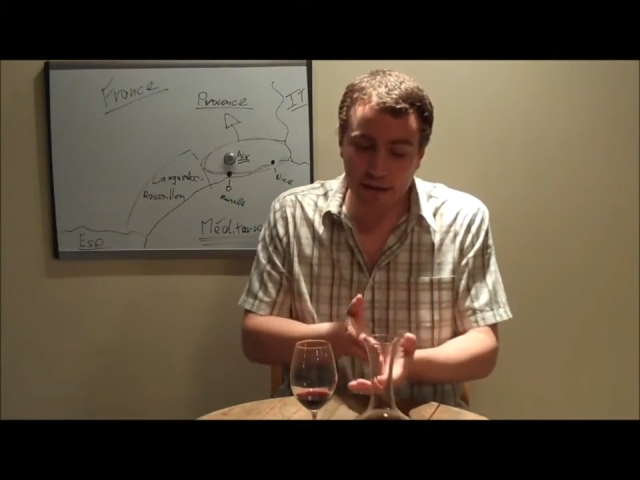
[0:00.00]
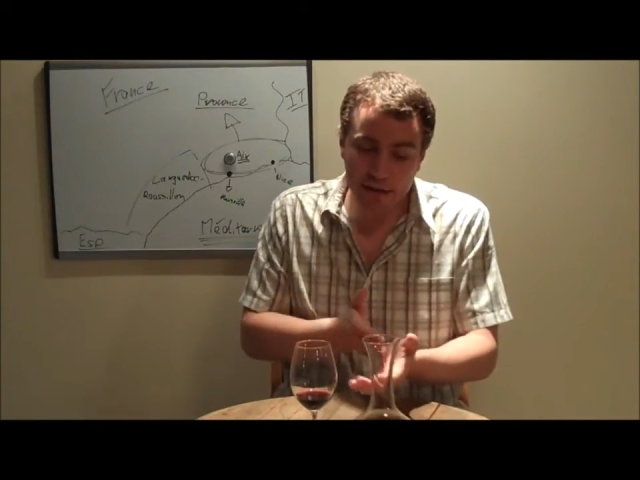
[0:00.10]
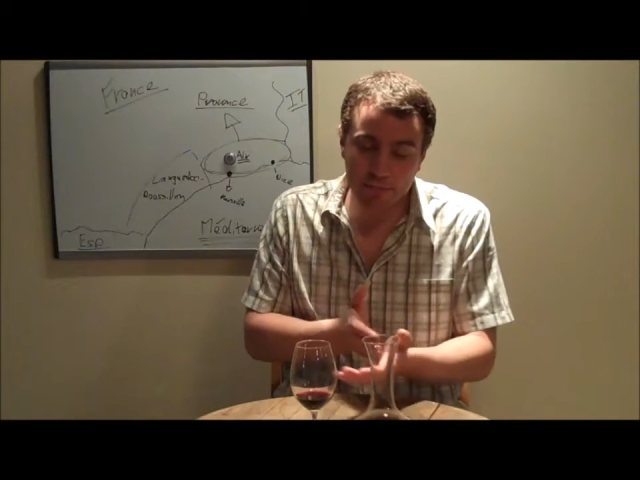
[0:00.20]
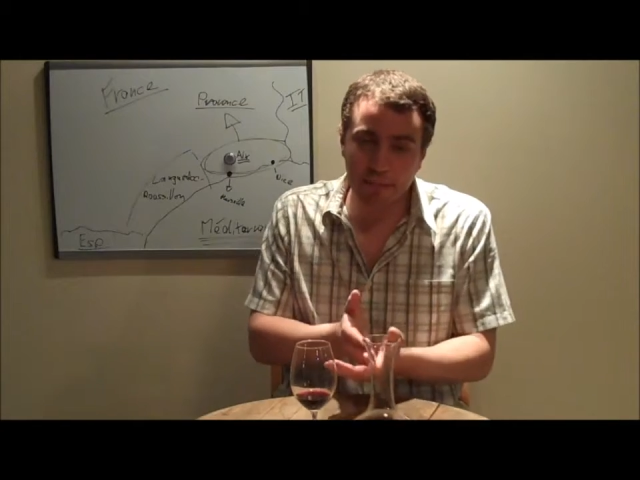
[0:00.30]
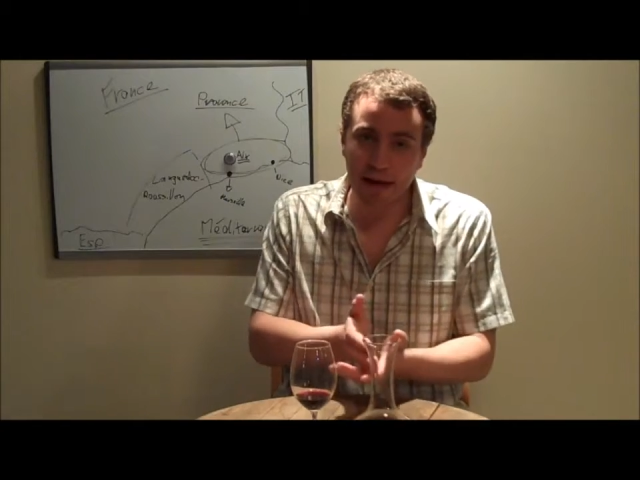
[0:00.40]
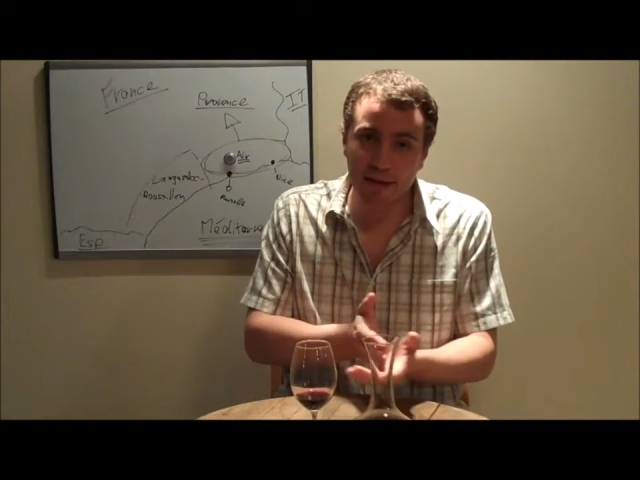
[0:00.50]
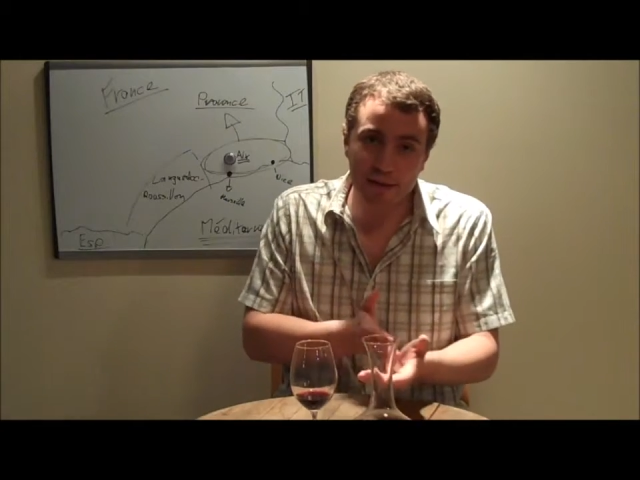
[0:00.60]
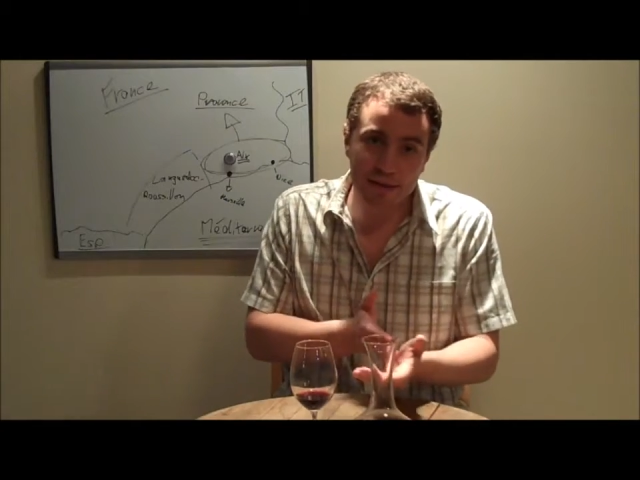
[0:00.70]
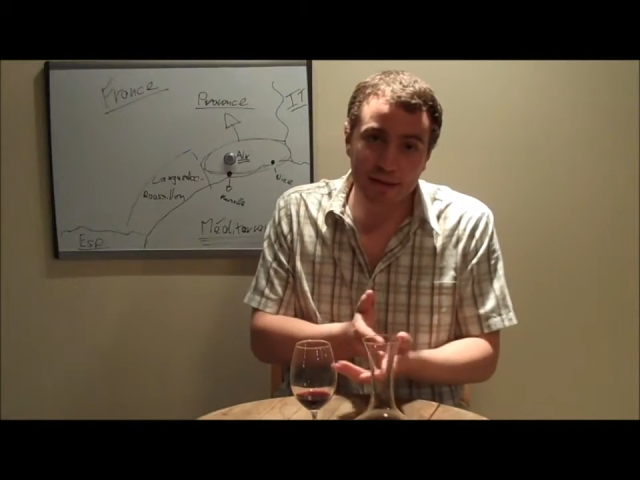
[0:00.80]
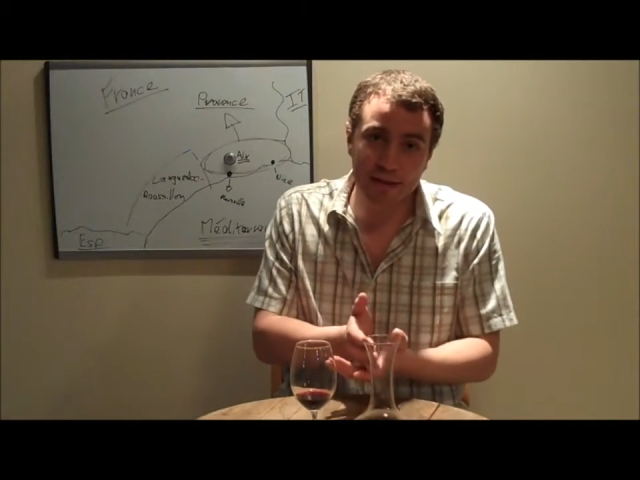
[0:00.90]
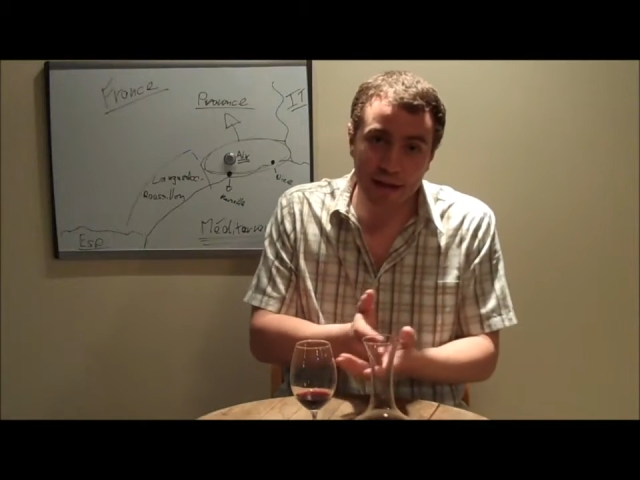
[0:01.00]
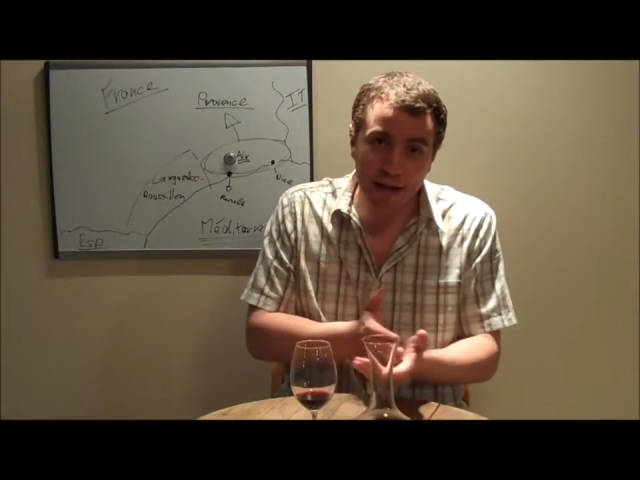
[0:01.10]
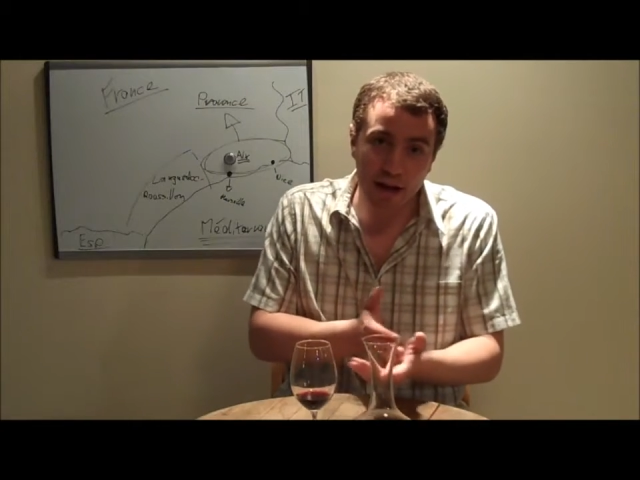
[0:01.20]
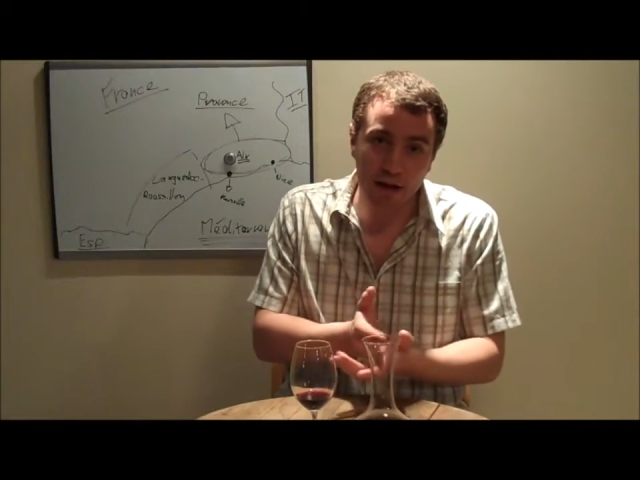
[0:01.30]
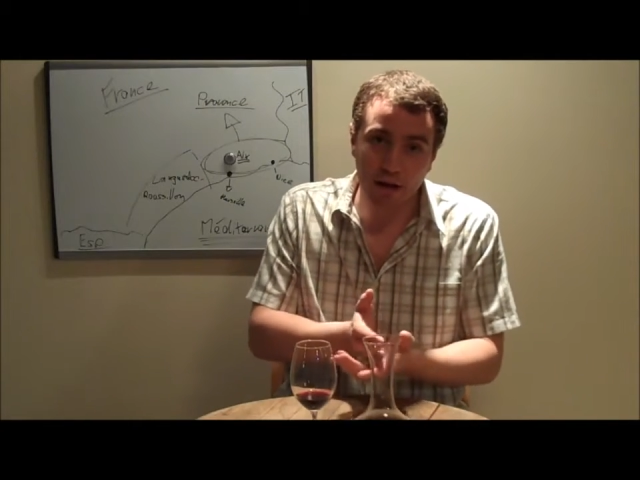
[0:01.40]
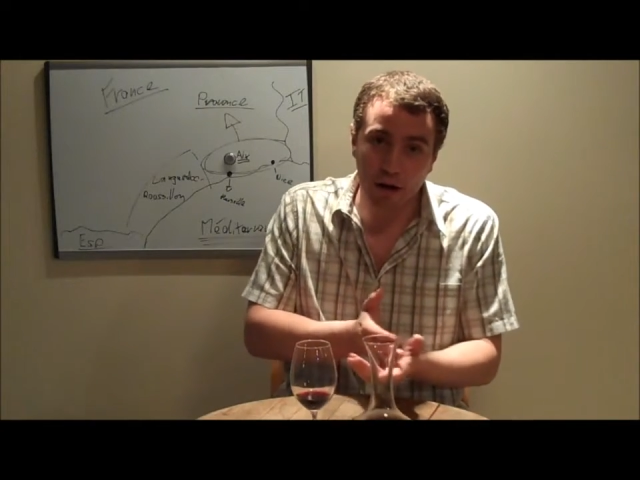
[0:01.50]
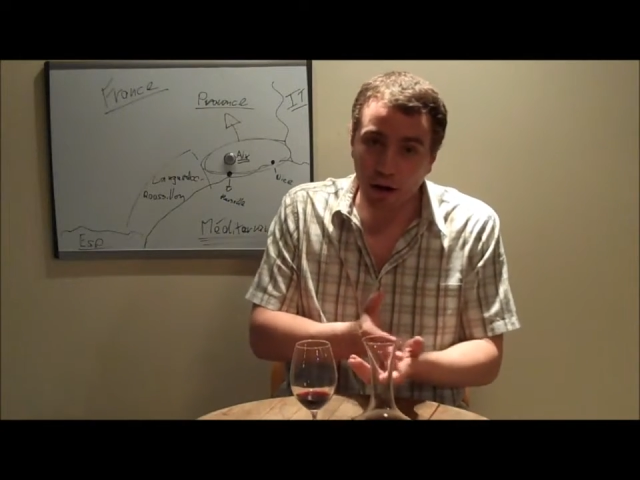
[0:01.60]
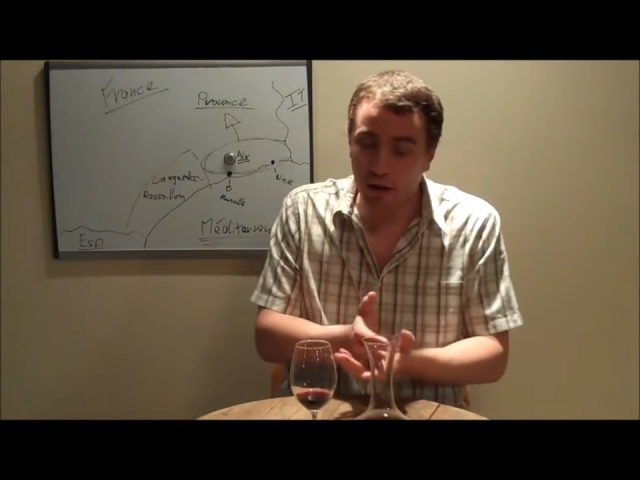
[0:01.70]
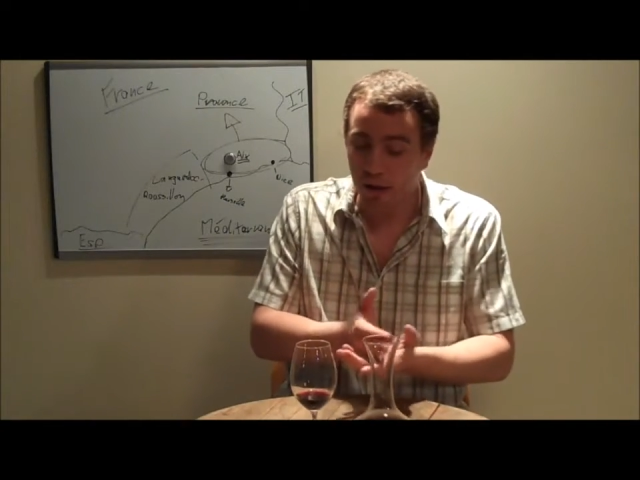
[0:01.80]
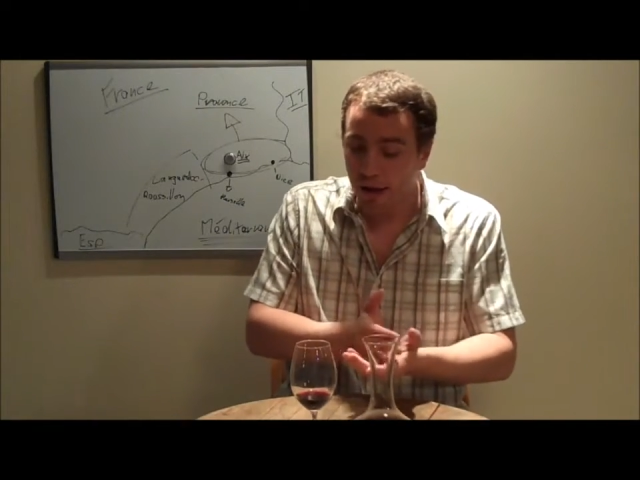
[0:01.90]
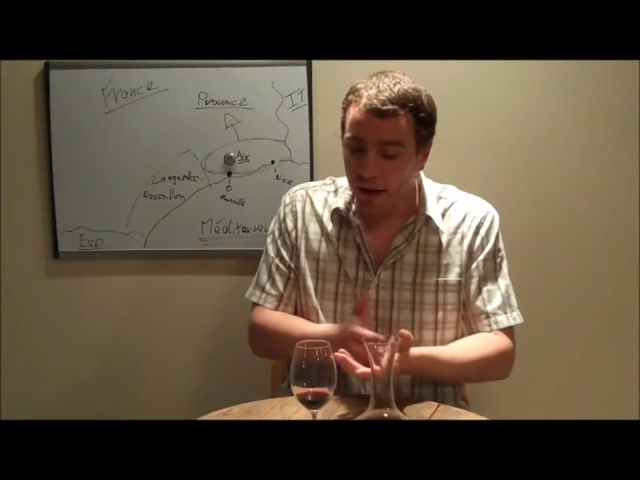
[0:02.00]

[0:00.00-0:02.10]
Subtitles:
is balancing that alcohol